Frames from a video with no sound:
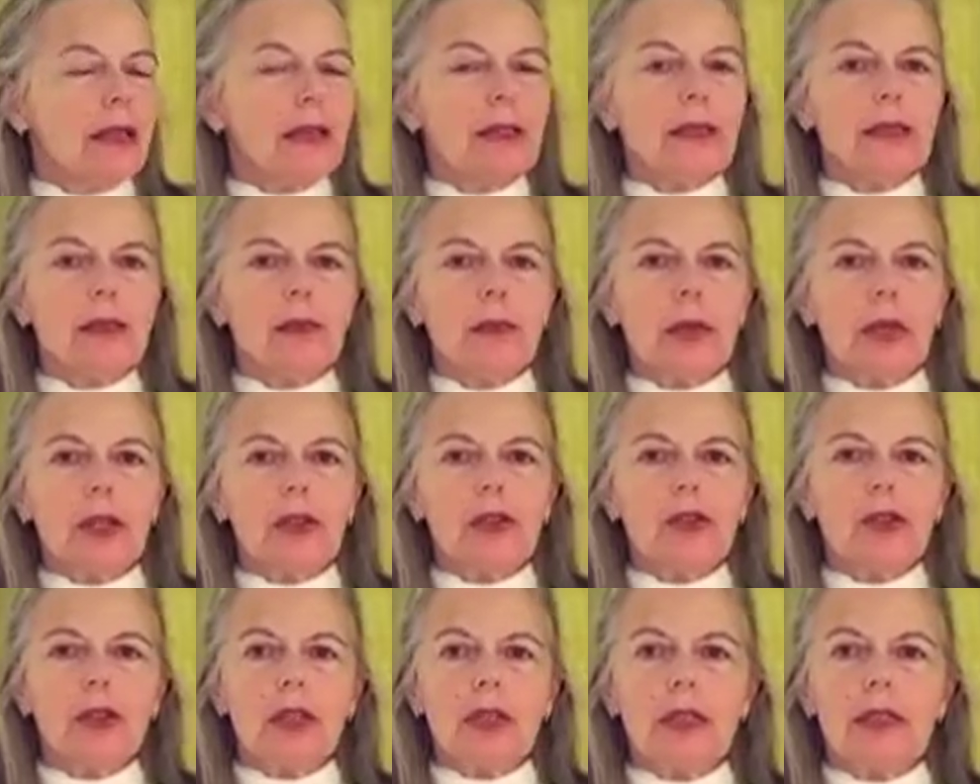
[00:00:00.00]
it's
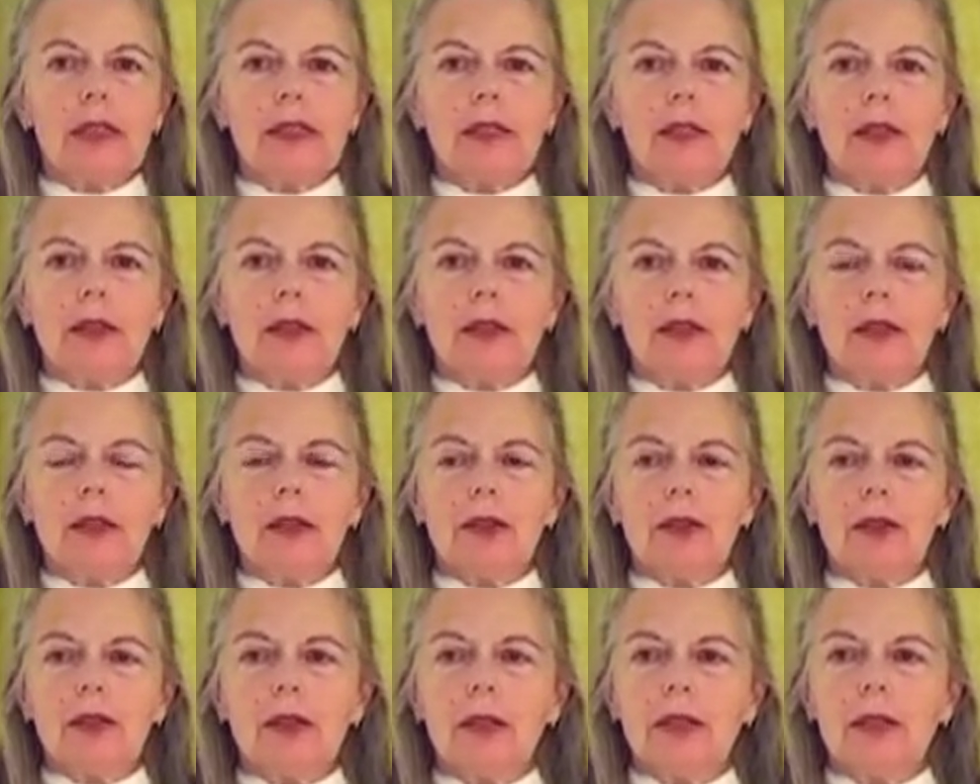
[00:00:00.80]
much
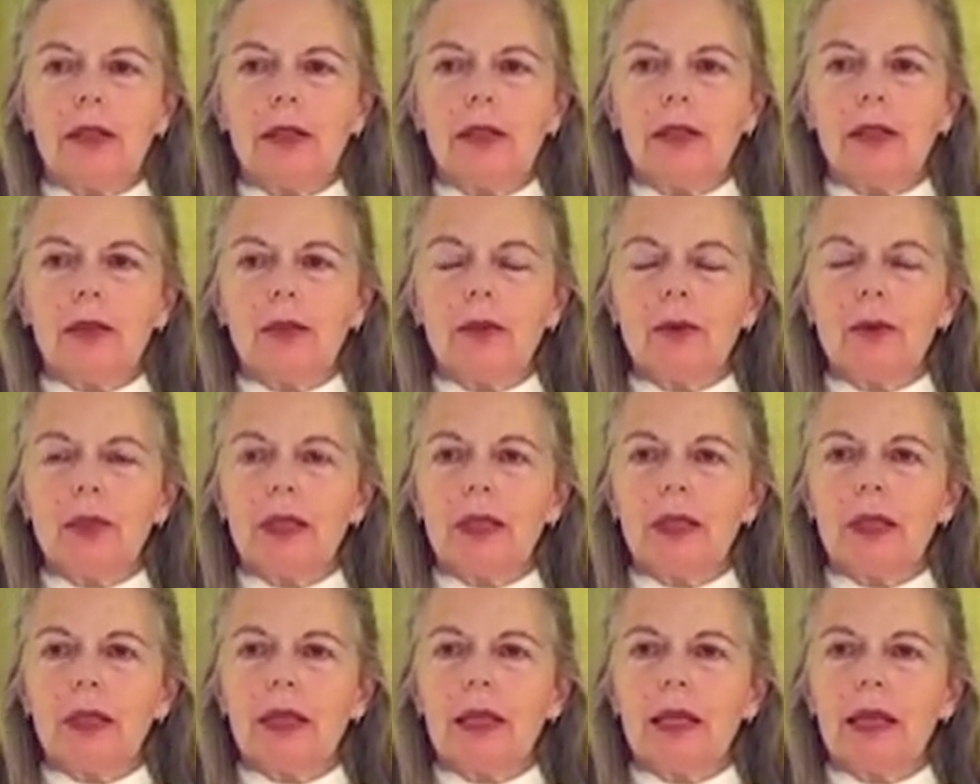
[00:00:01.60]
easier to
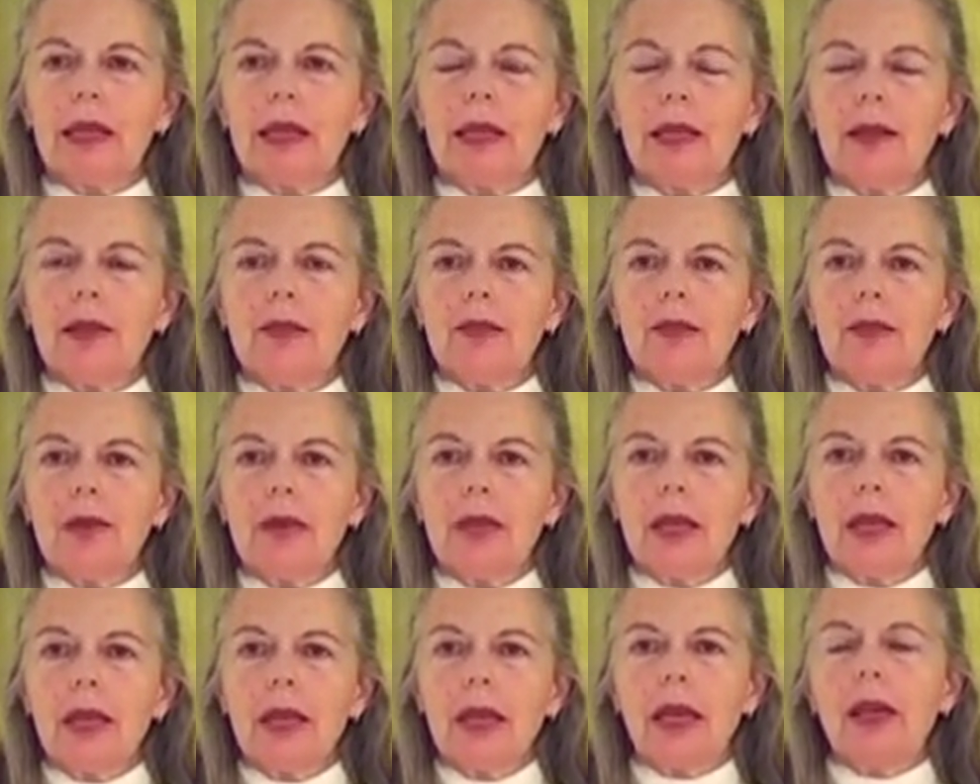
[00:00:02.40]
live
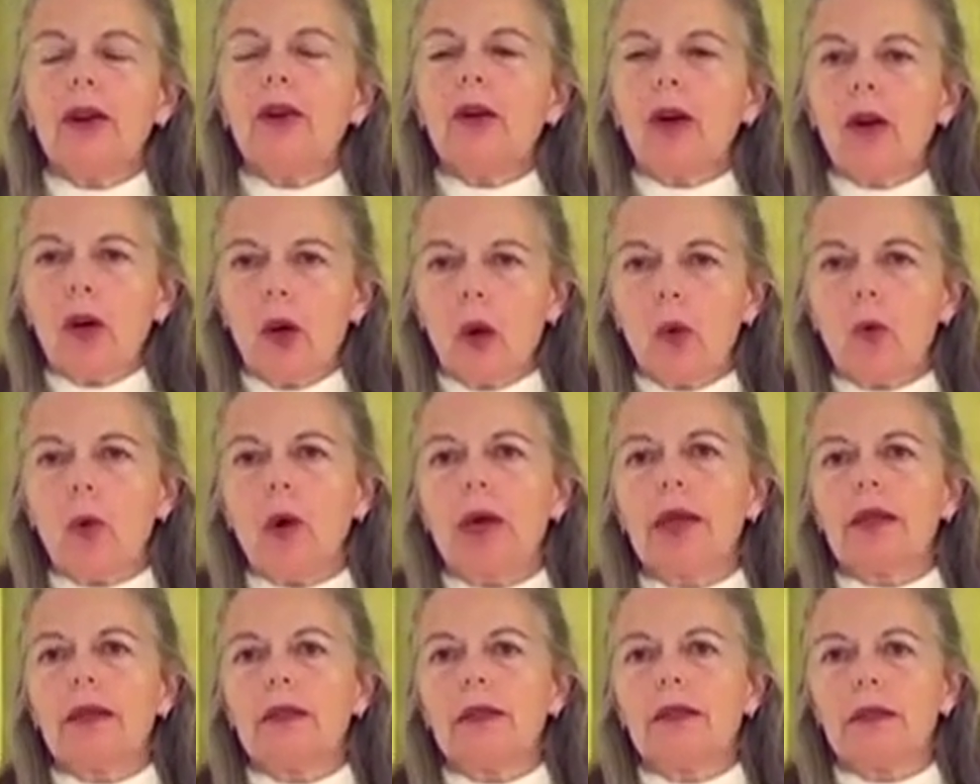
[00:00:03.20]
in all
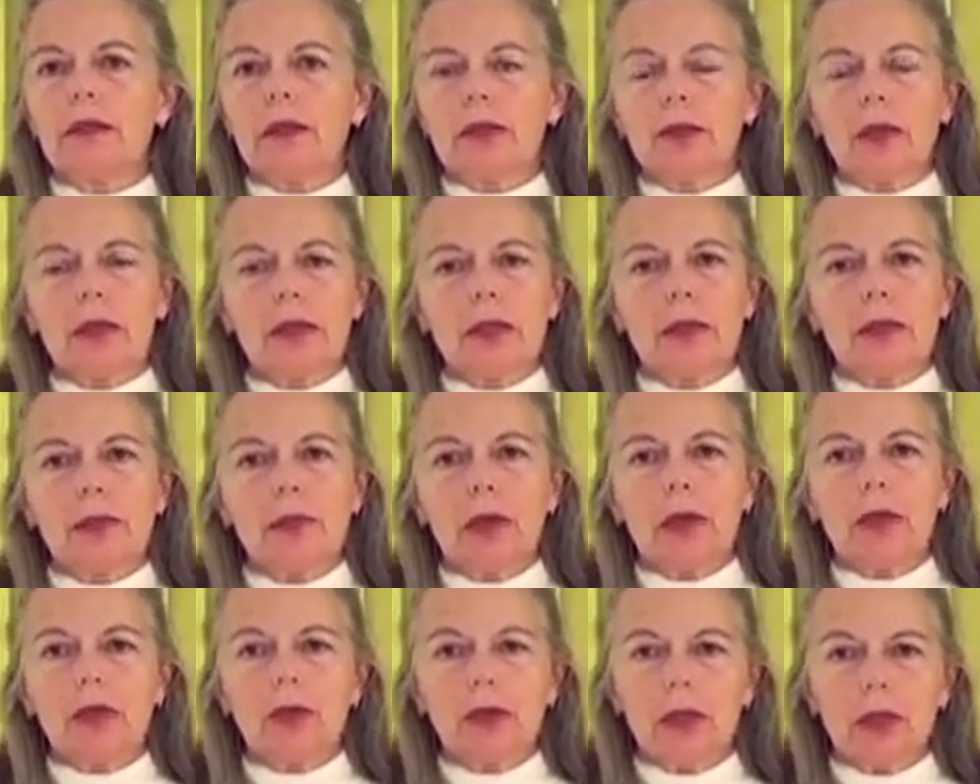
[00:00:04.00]
ways. So it's
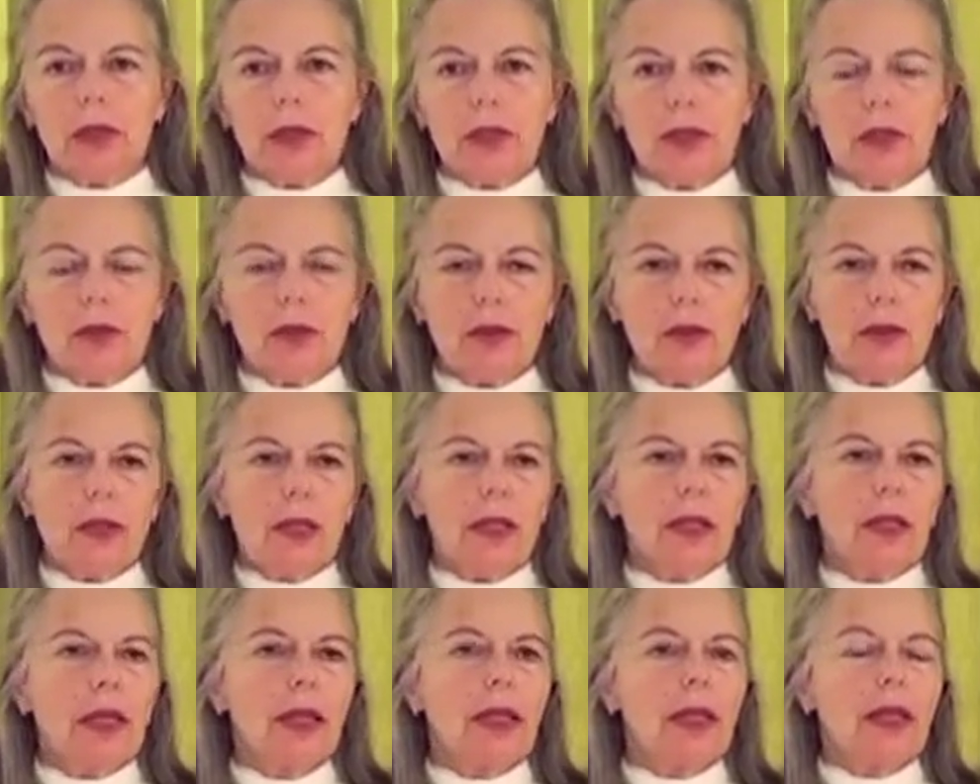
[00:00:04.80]
much easier
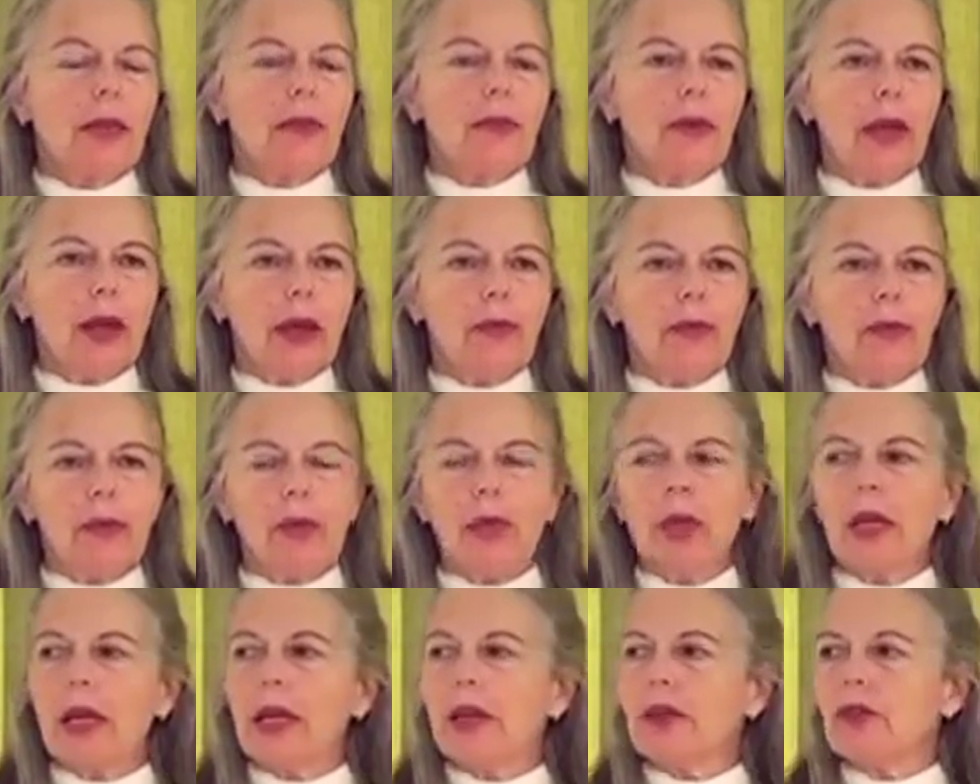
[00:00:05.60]
to live, have
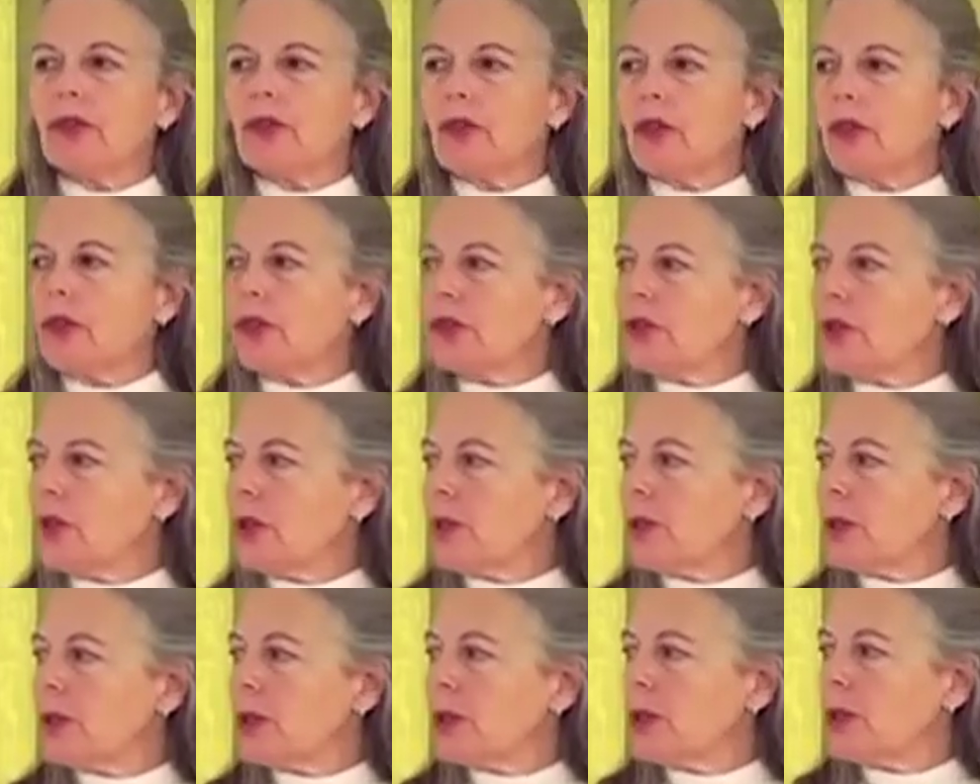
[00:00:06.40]

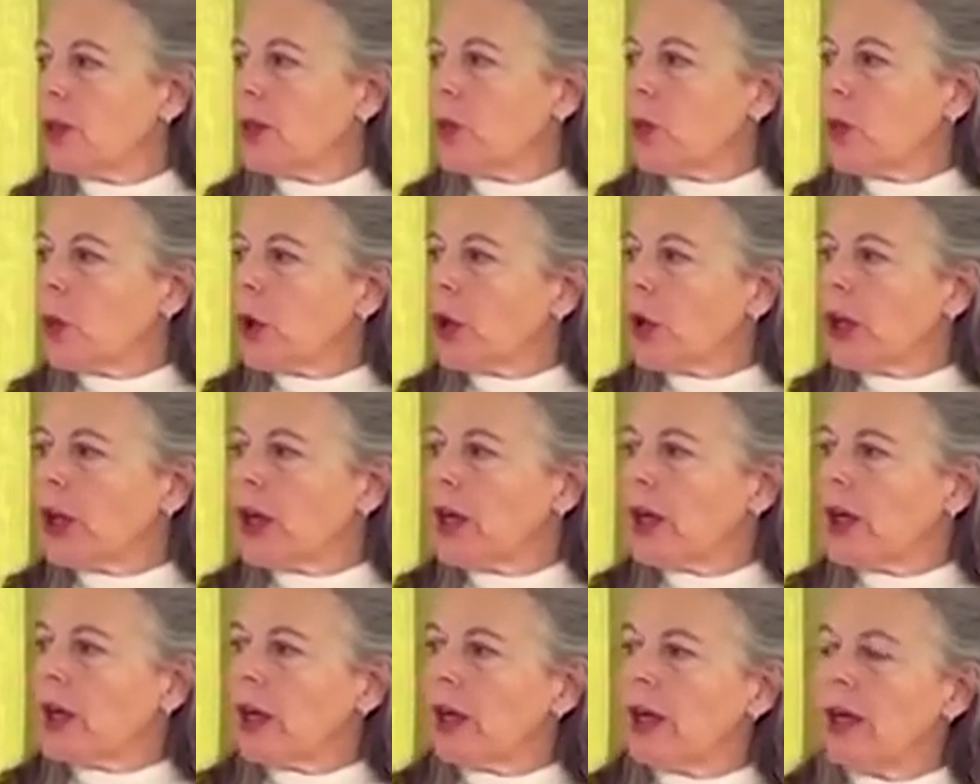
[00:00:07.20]
relationships, to
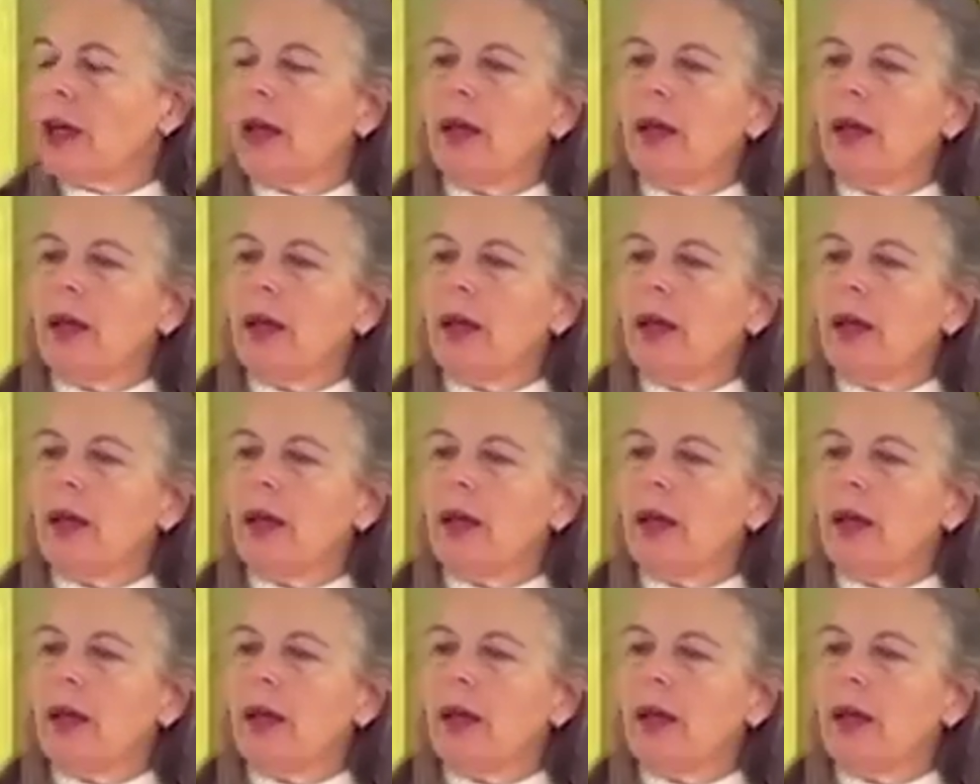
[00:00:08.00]
work,